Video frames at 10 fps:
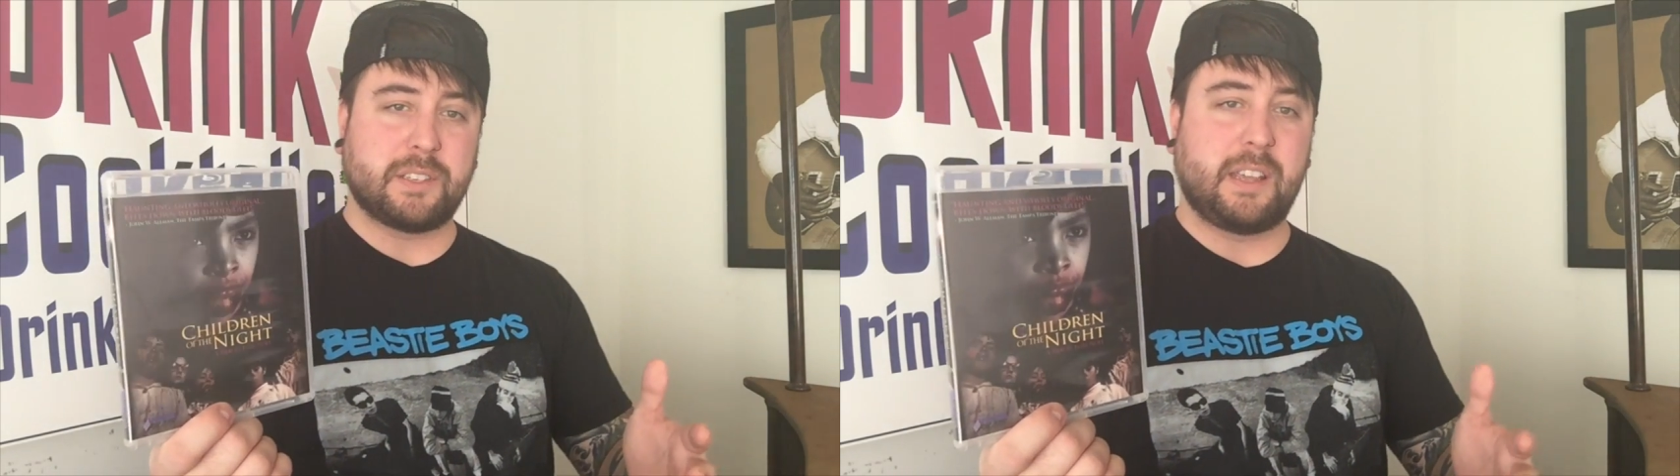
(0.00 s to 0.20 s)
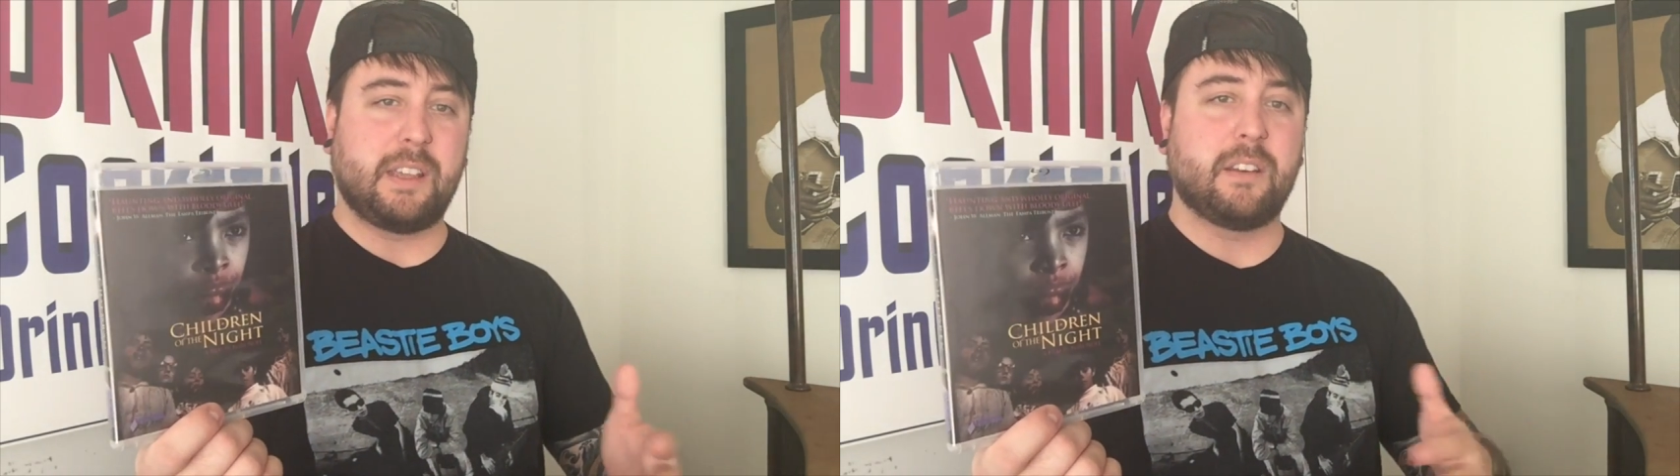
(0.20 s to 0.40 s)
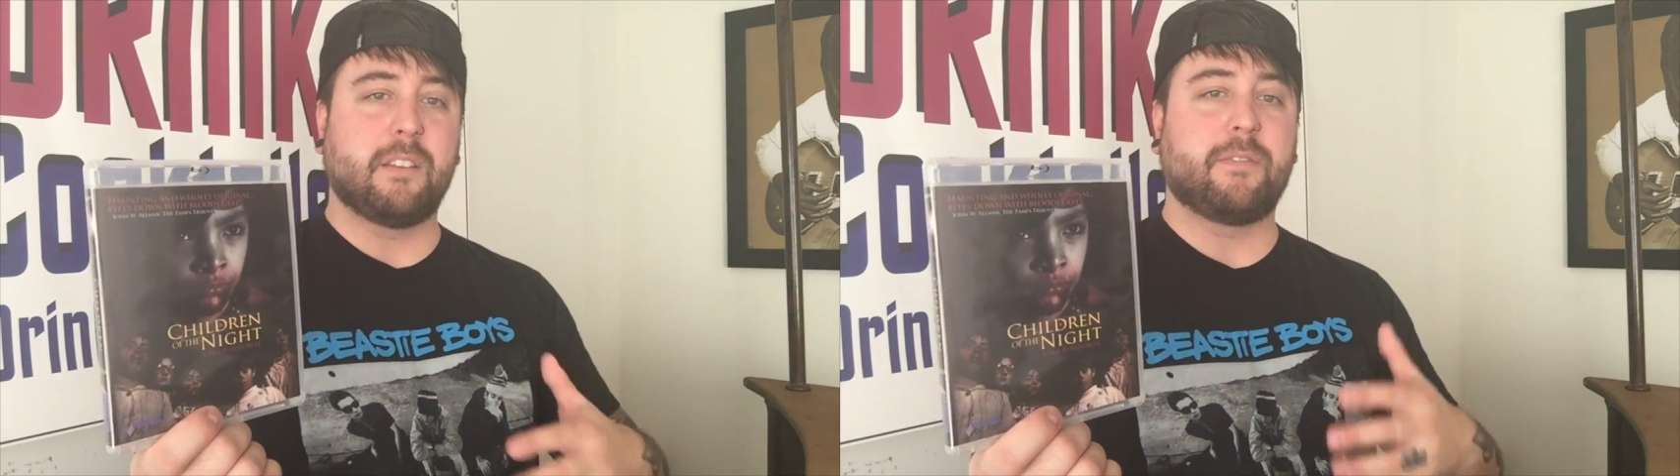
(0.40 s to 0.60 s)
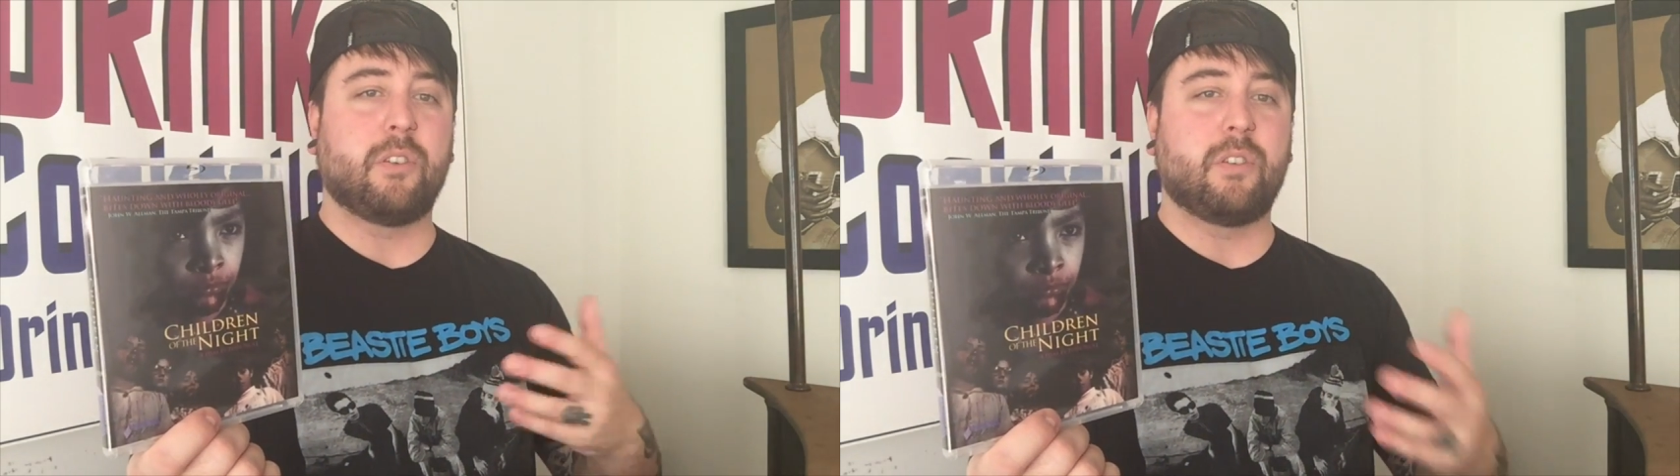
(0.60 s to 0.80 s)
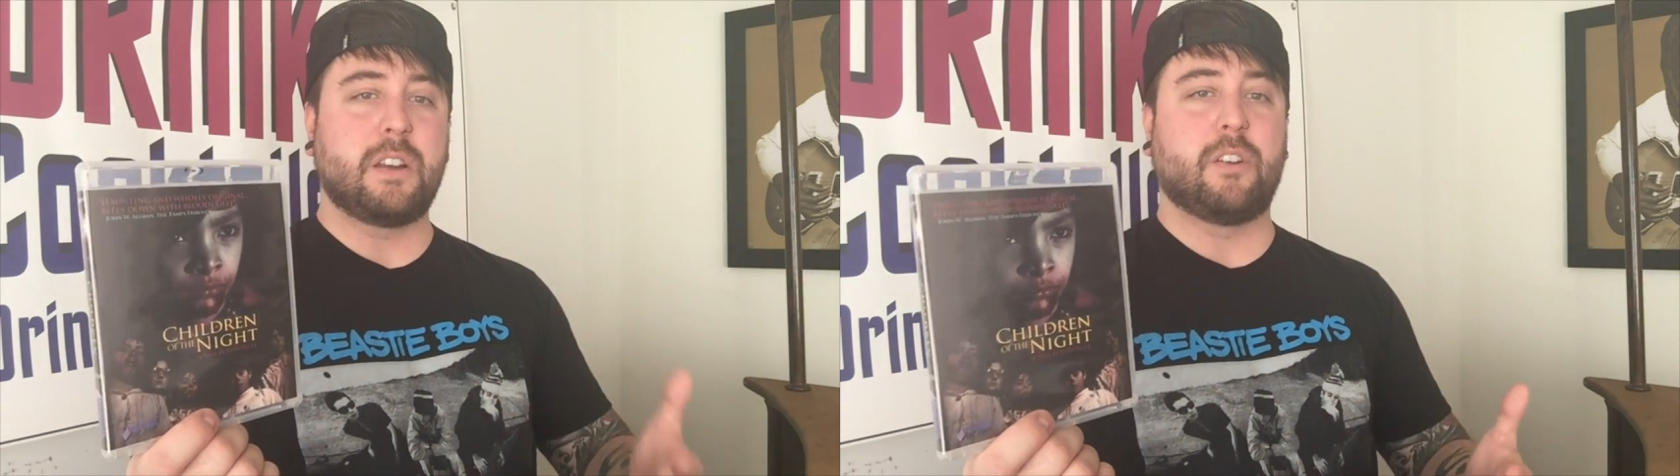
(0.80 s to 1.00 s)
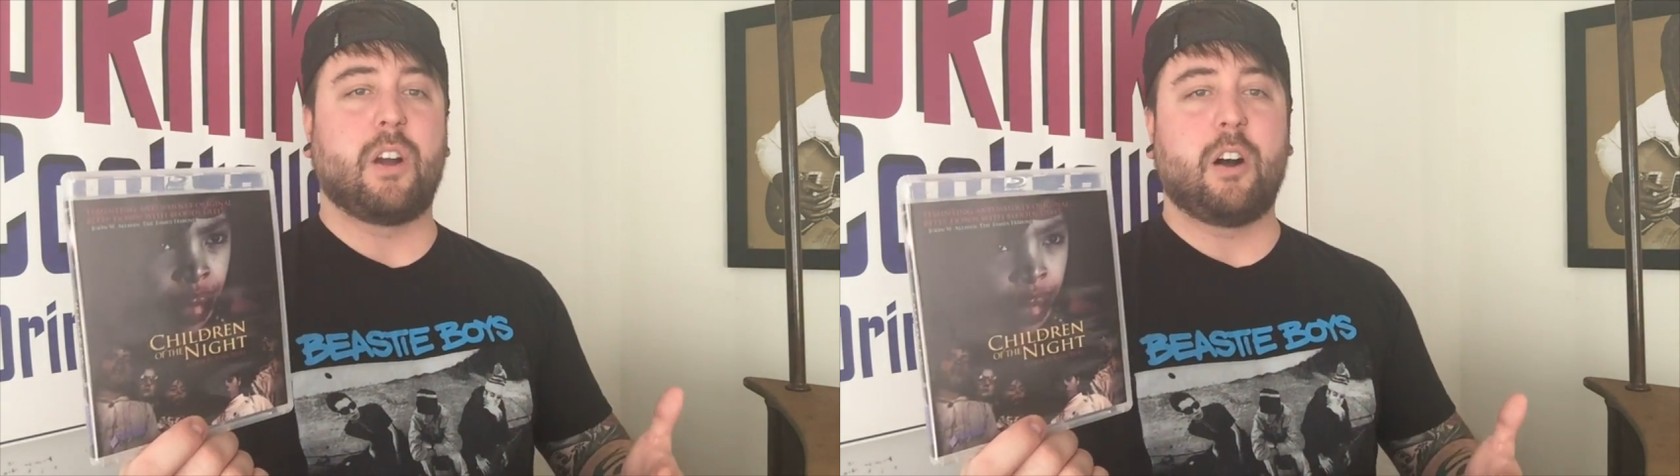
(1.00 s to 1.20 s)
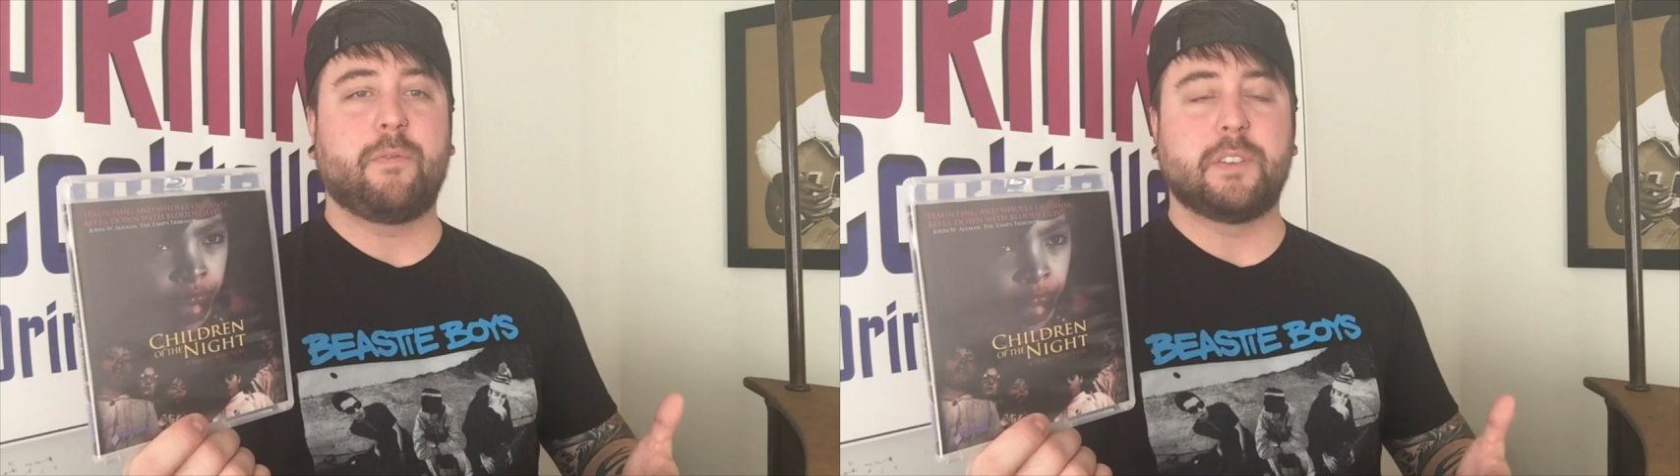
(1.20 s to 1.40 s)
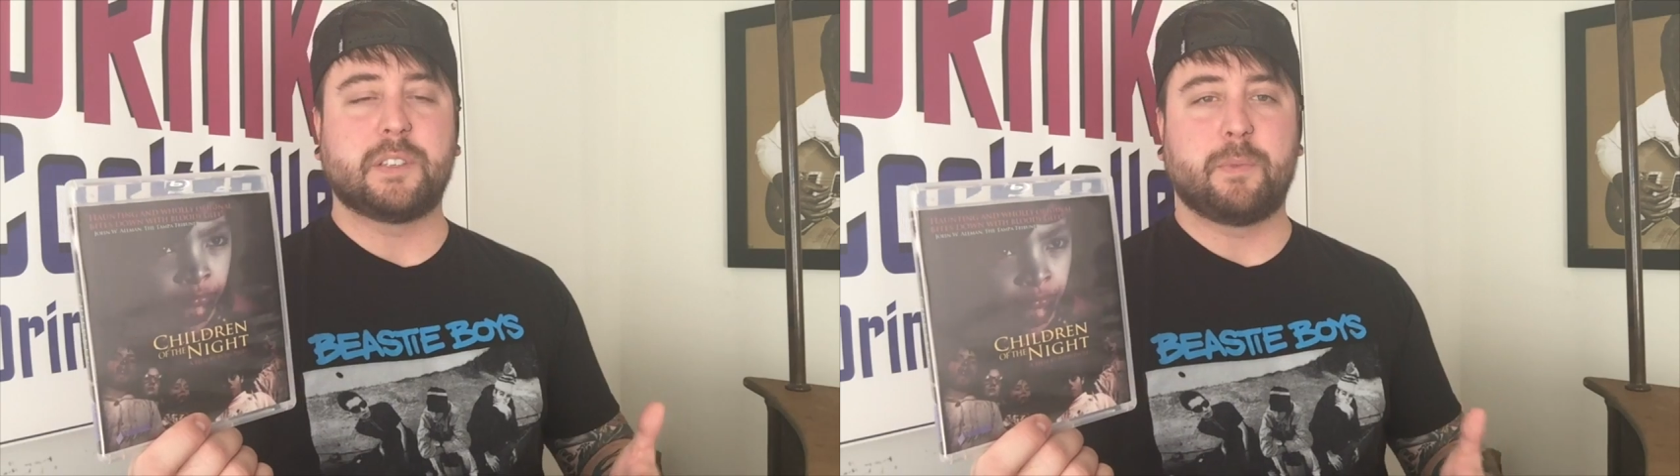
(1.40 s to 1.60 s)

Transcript: scene of her in her office,